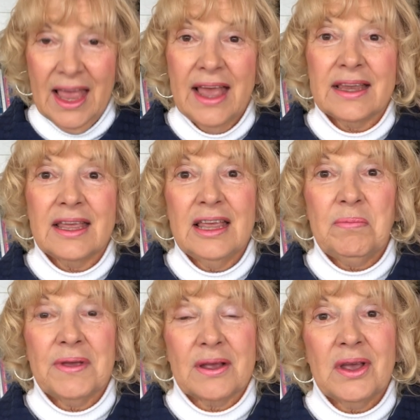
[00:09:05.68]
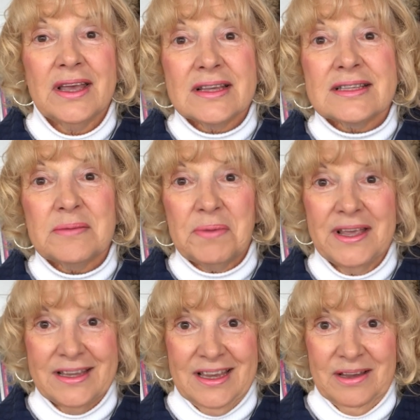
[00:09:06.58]
And keeping His
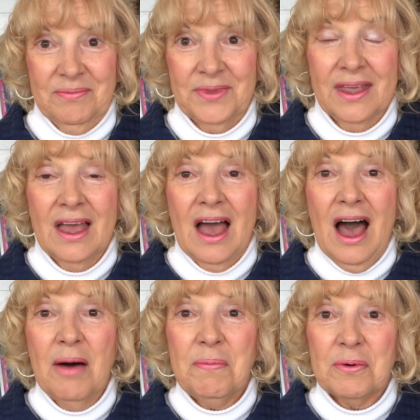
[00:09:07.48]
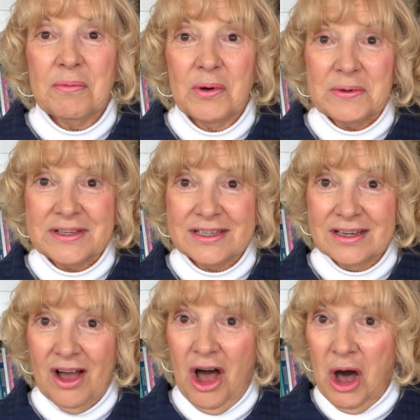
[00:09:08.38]
opinion uppermost
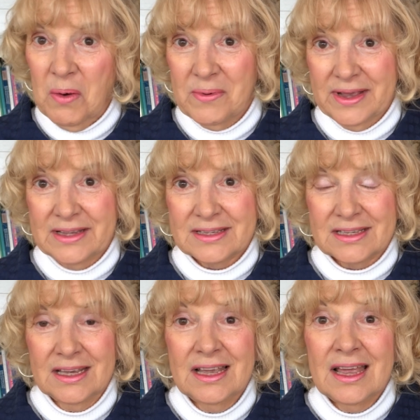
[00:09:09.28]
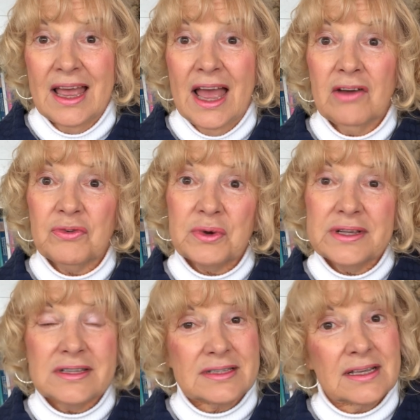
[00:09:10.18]
always, every
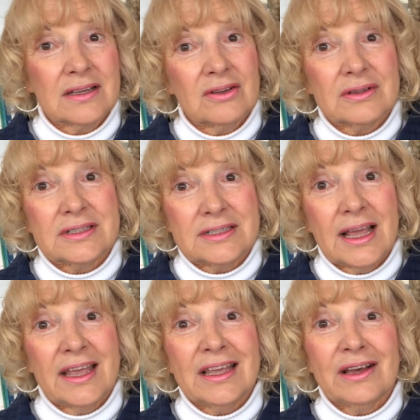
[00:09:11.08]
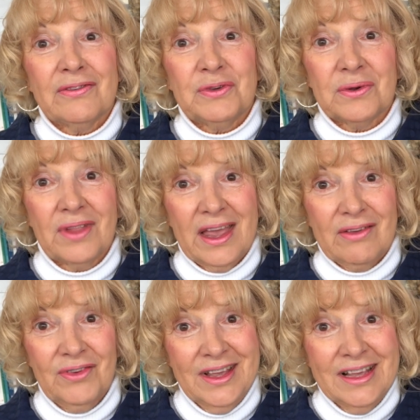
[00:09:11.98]
single day of your life,
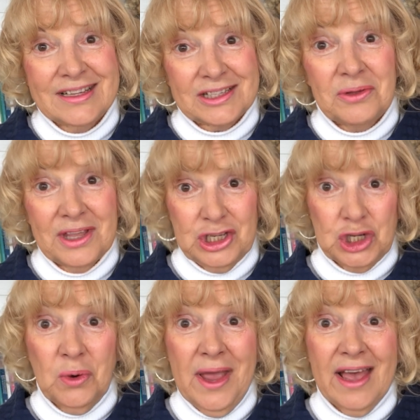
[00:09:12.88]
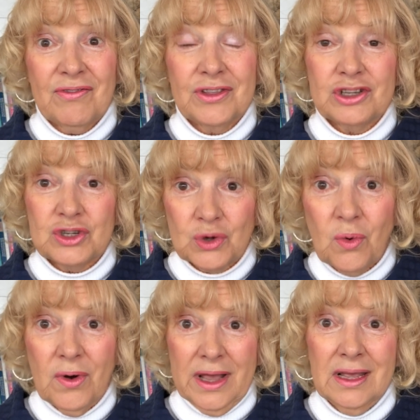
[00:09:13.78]
so that you have the
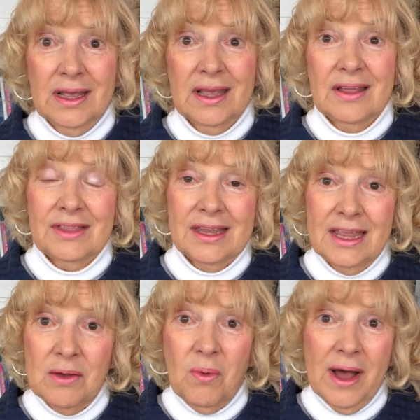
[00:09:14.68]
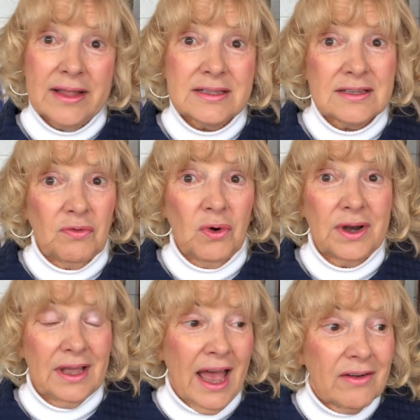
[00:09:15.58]
joy that He wants for
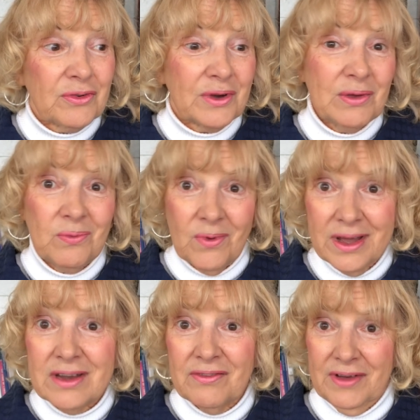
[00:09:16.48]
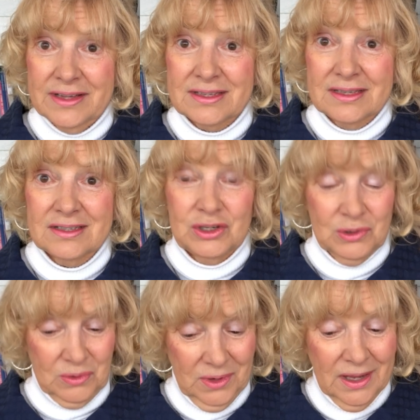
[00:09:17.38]
every one of us
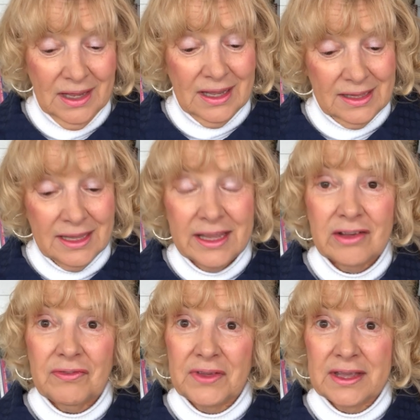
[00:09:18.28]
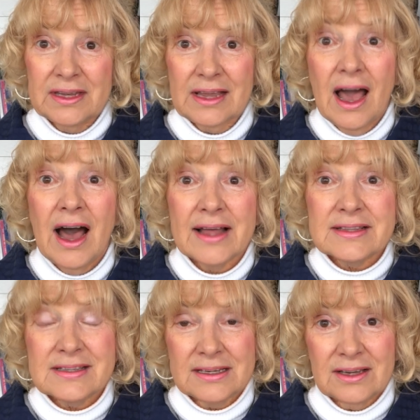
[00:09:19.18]
to live in
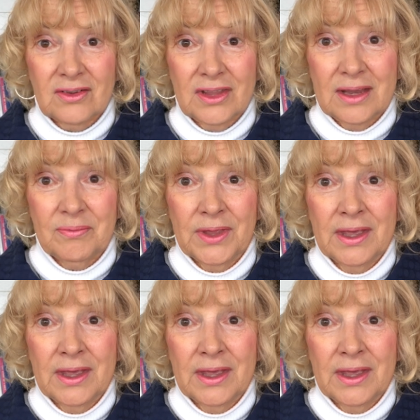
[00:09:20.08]
constantly,